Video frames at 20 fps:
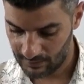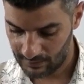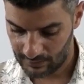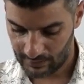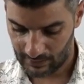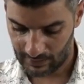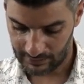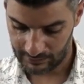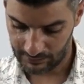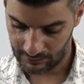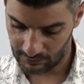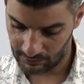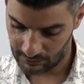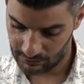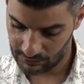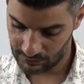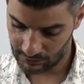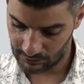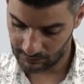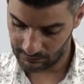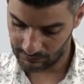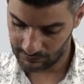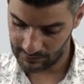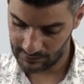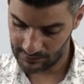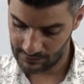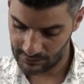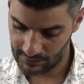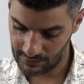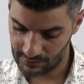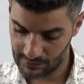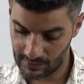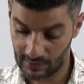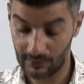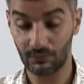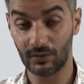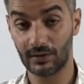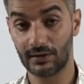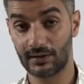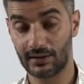Ideological reasons,
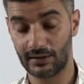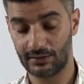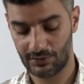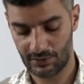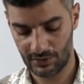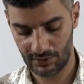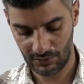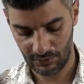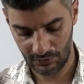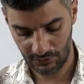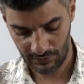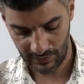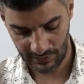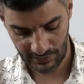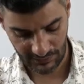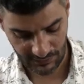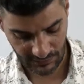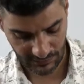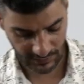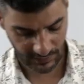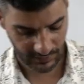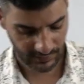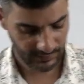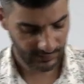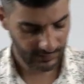and we'll continue this